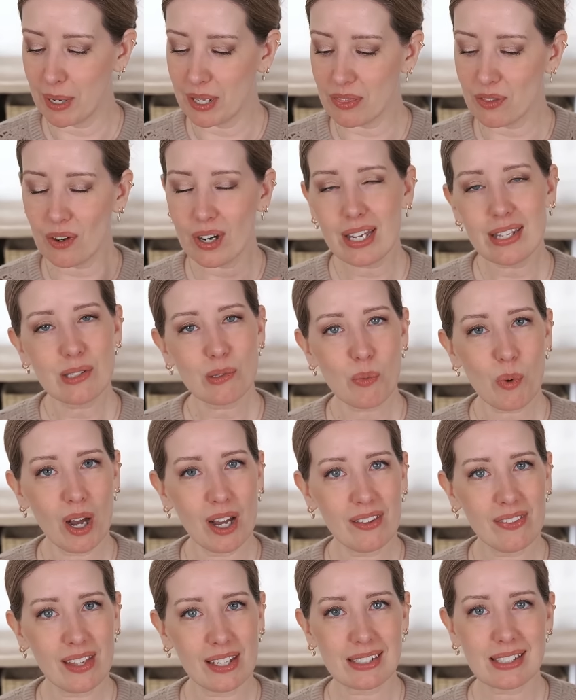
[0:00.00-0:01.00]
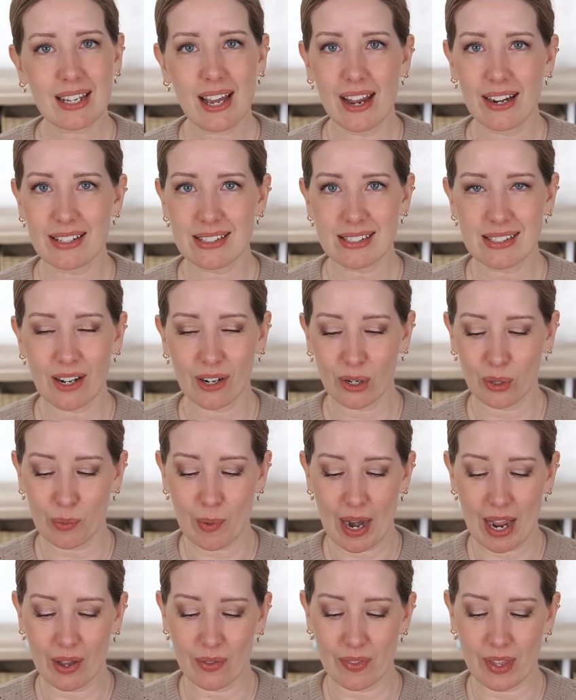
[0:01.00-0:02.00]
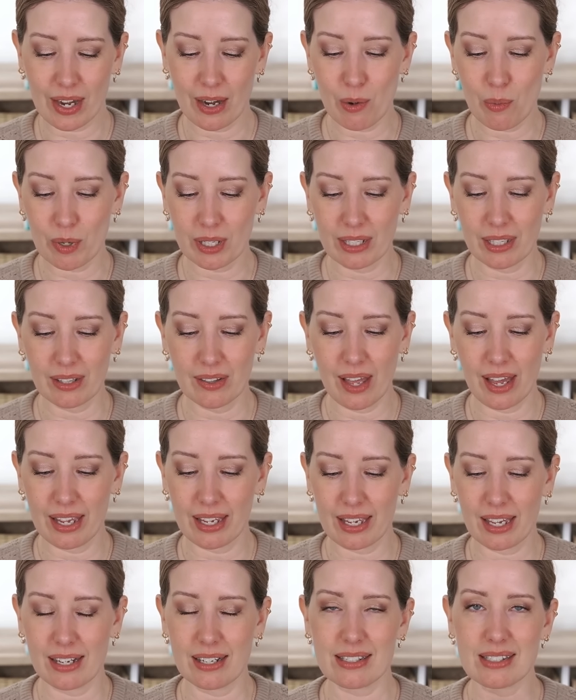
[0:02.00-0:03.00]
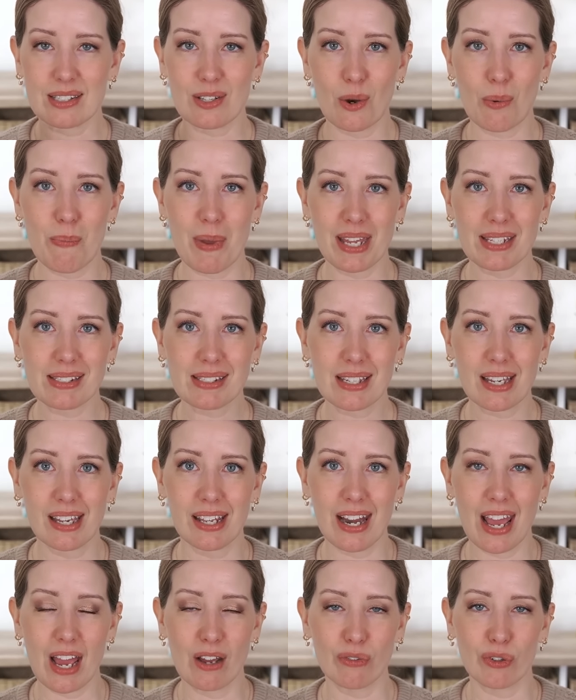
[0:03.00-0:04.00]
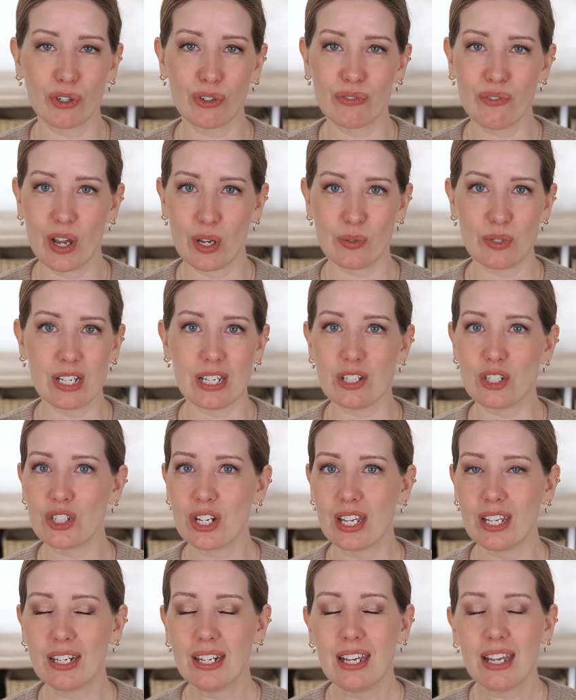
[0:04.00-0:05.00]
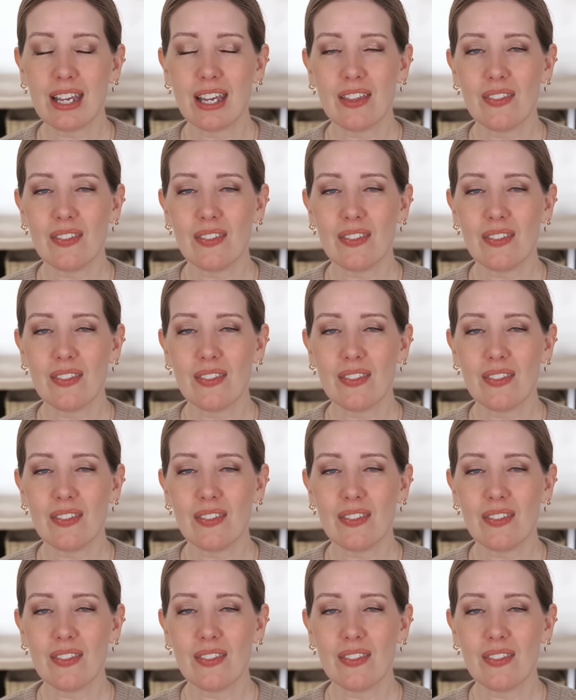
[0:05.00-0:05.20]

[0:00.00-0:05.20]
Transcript: But there is one that's kind of stuck around that I really like, and it's their Best Skin Ever foundation.